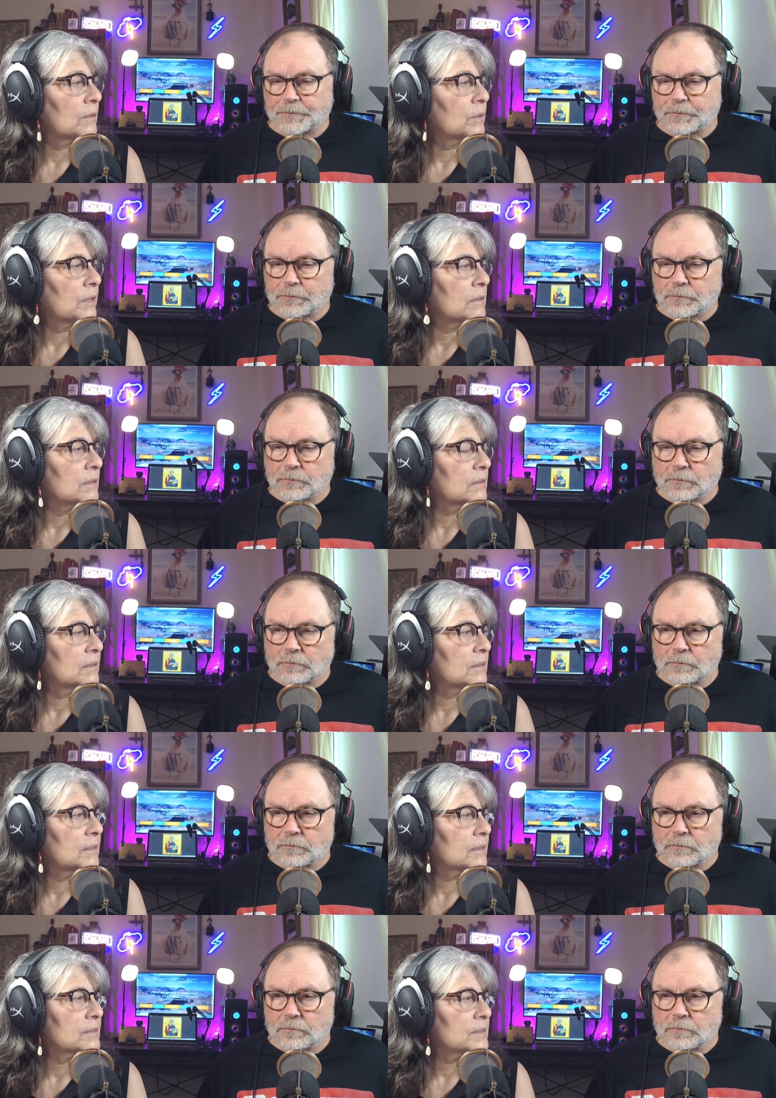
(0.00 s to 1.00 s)
Speaker 1: he
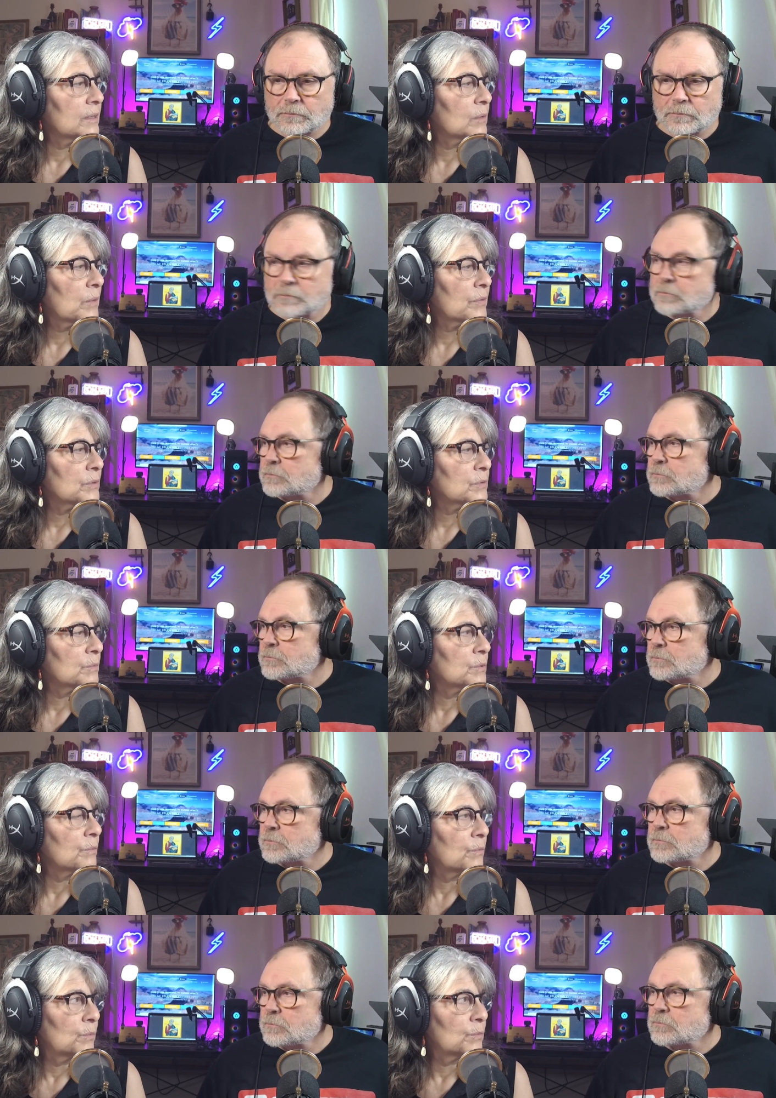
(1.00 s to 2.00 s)
knit us in our mother's
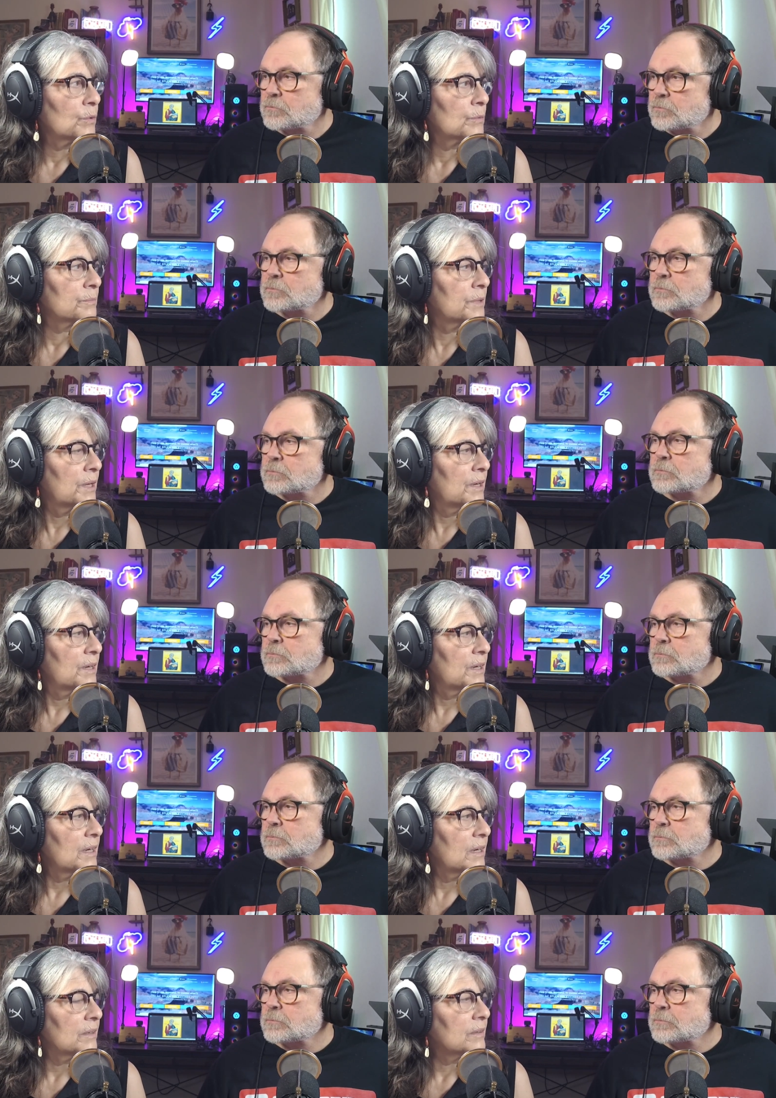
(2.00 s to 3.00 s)
womb
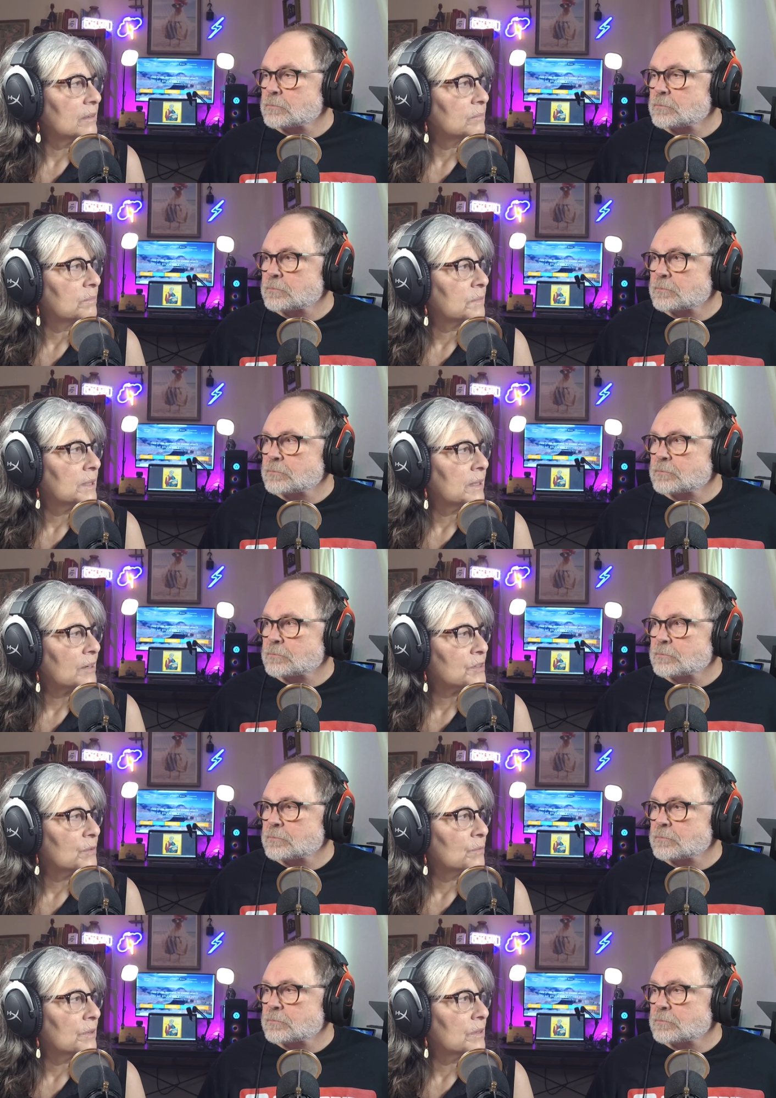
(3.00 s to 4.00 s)
and the
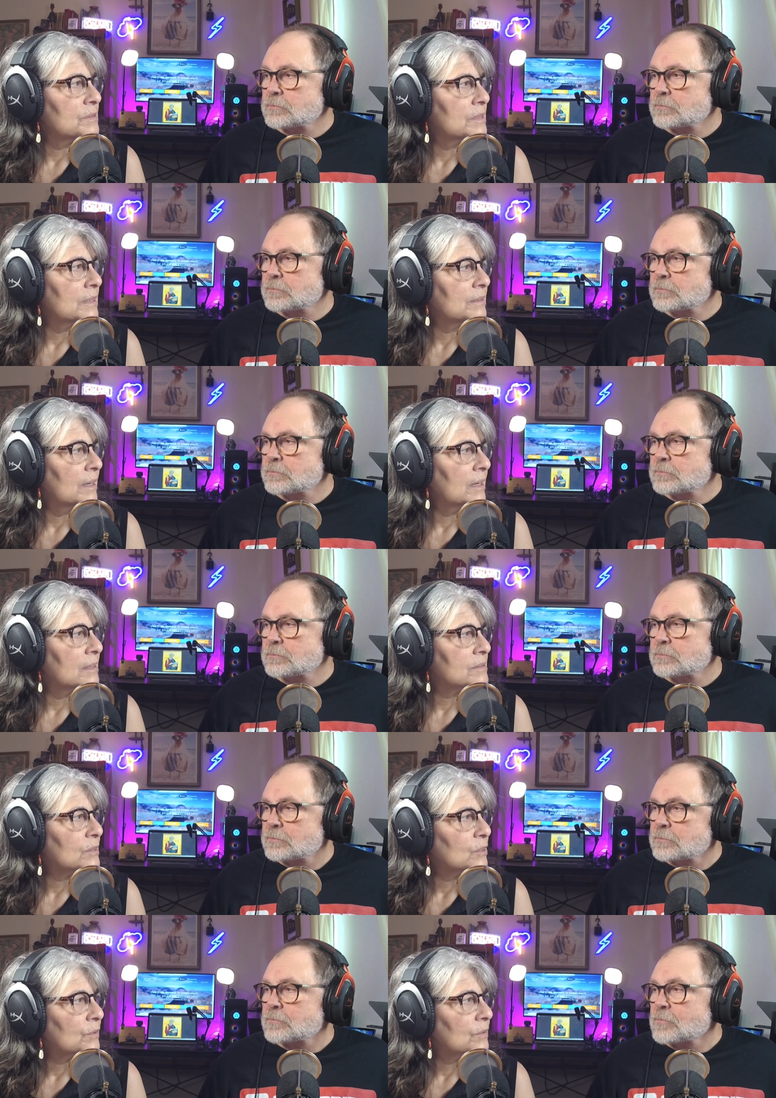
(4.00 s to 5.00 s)
connection with the DNA
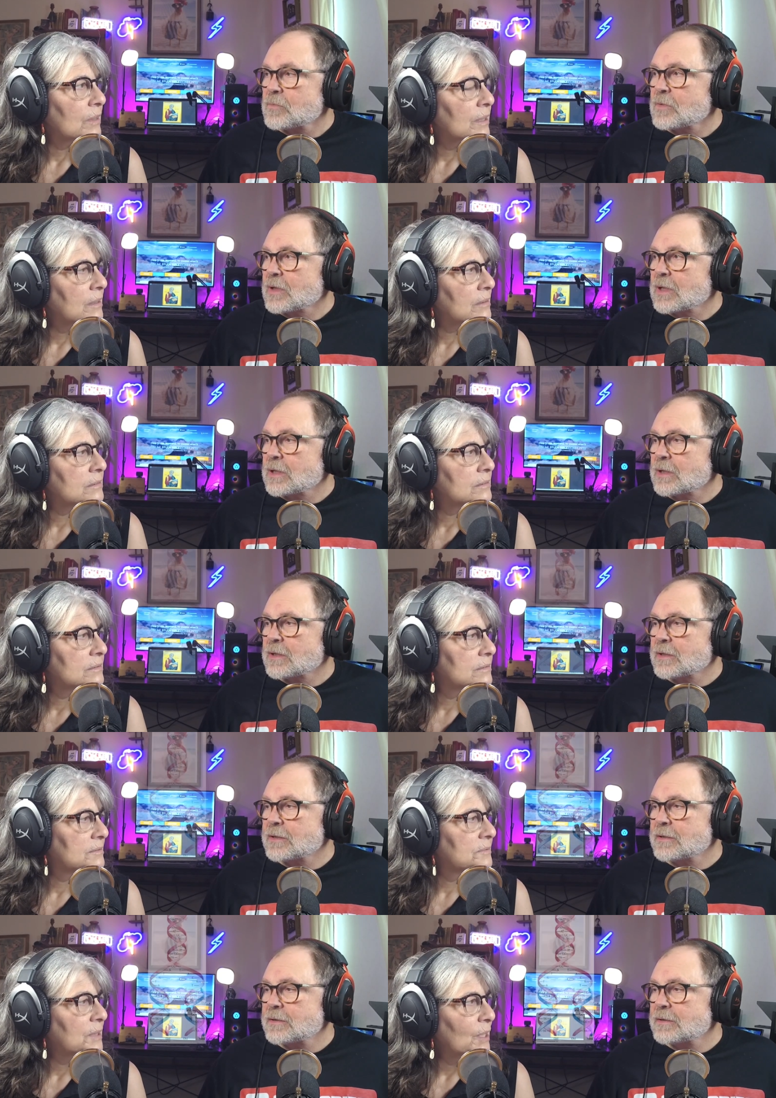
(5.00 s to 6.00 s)
because it looks like,
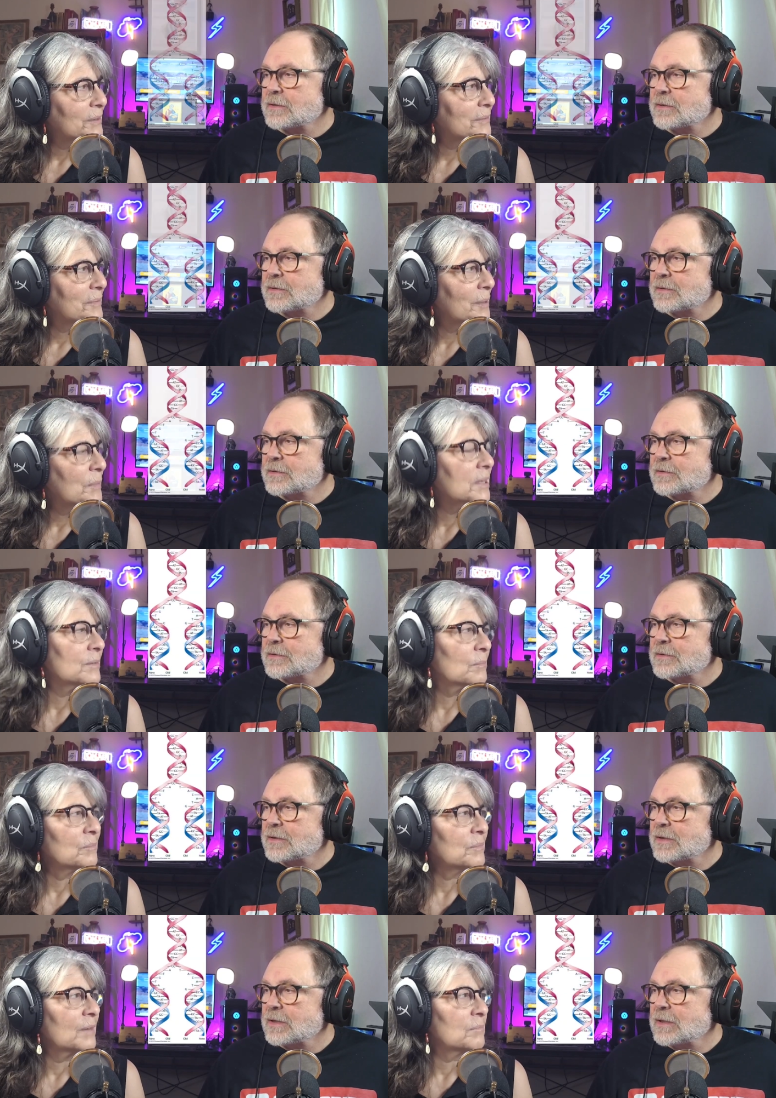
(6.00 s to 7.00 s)
I mean,
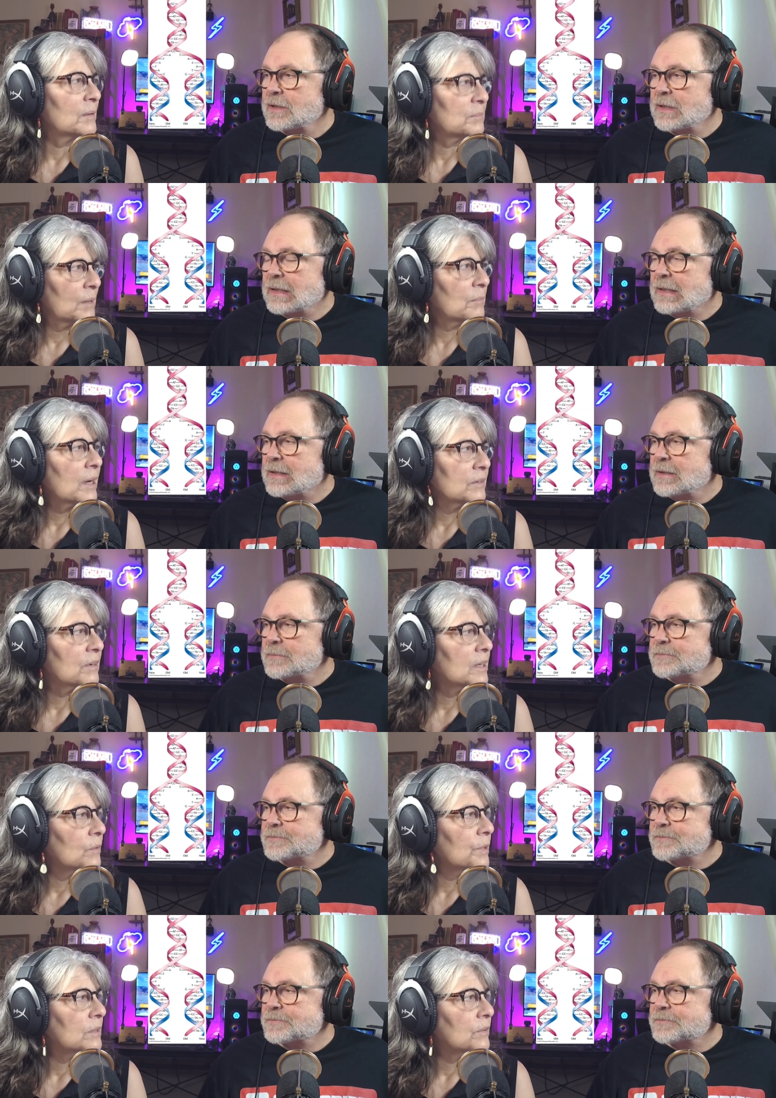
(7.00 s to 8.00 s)
in my mind
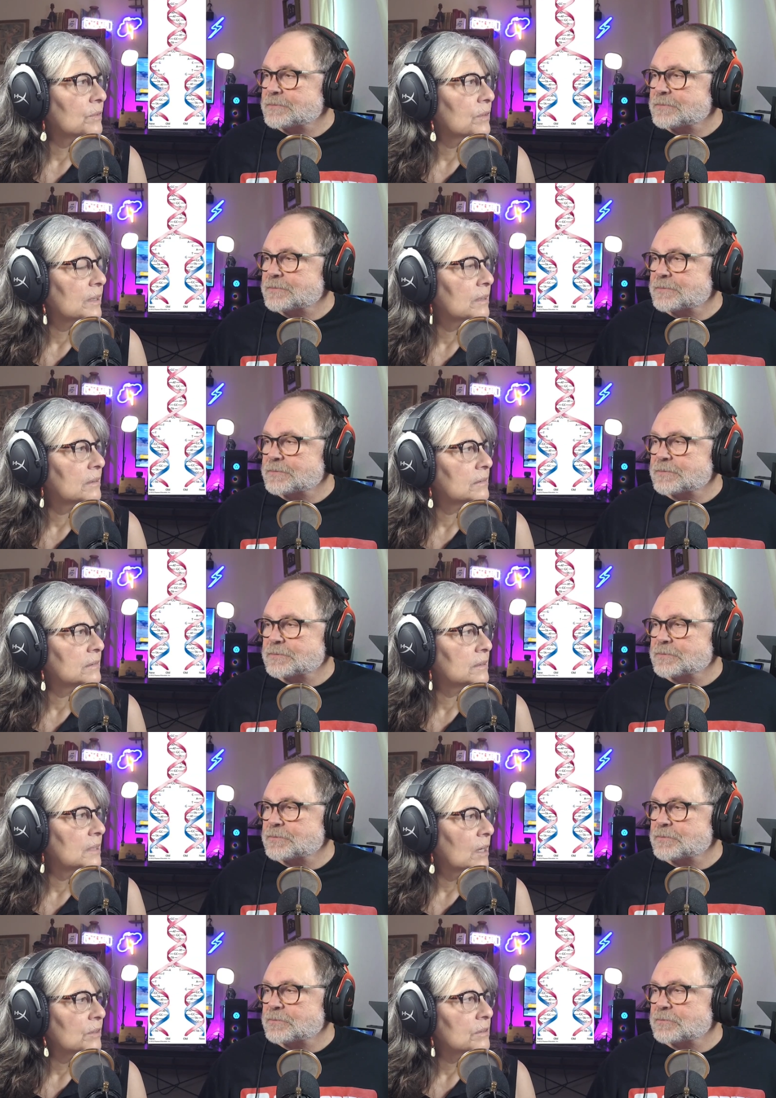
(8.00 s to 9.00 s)
right away, it looks like
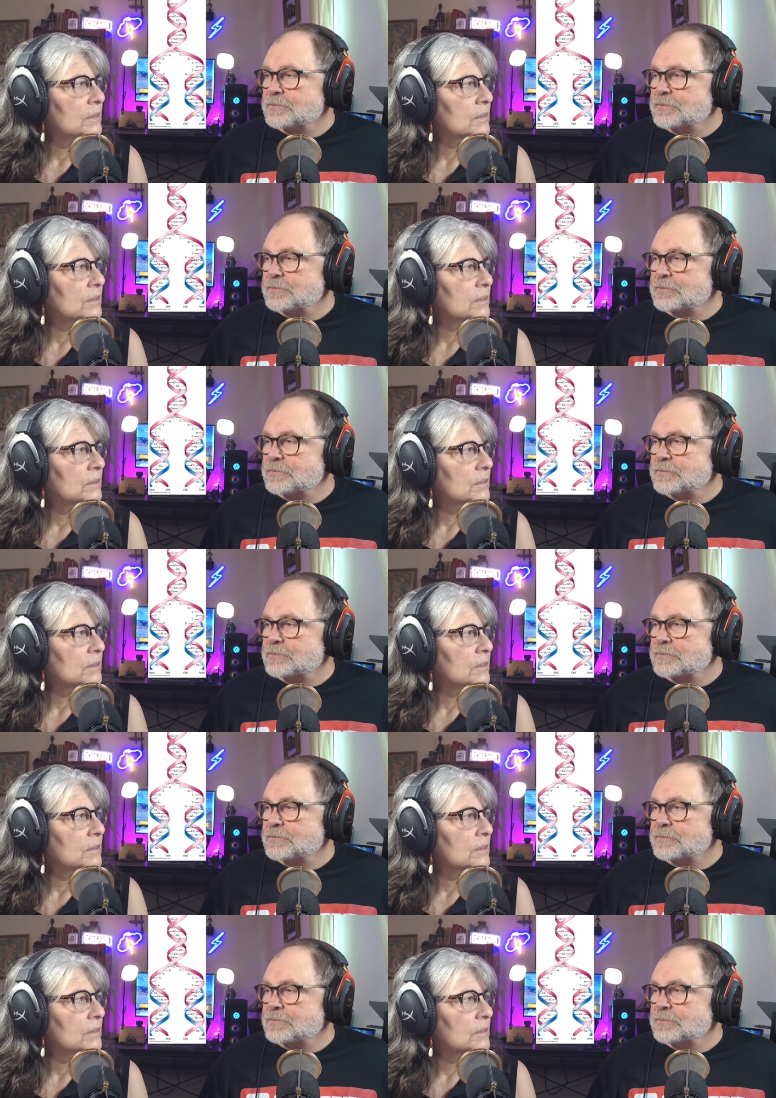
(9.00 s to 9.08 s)
yarn